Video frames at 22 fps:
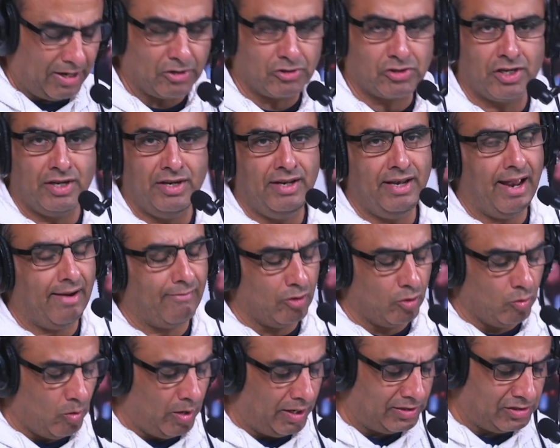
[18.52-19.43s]
Pettersson
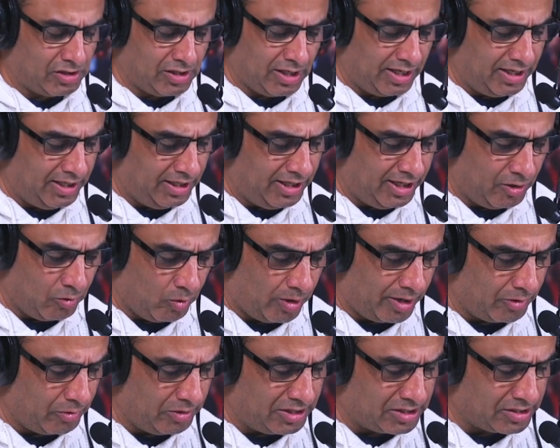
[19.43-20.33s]
never once said he
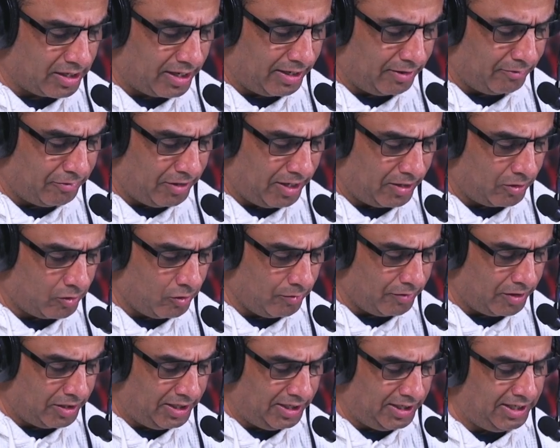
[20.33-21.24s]
didn't want to re-sign in
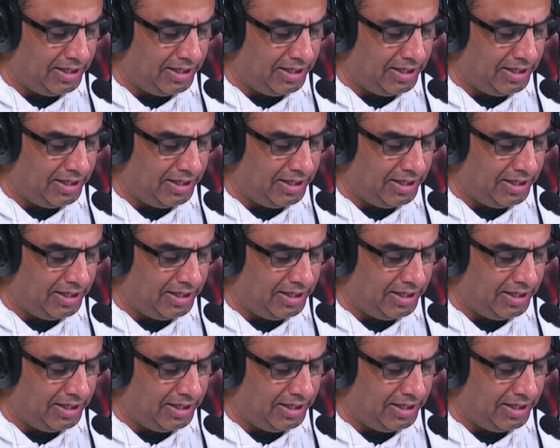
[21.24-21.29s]
Vancouver.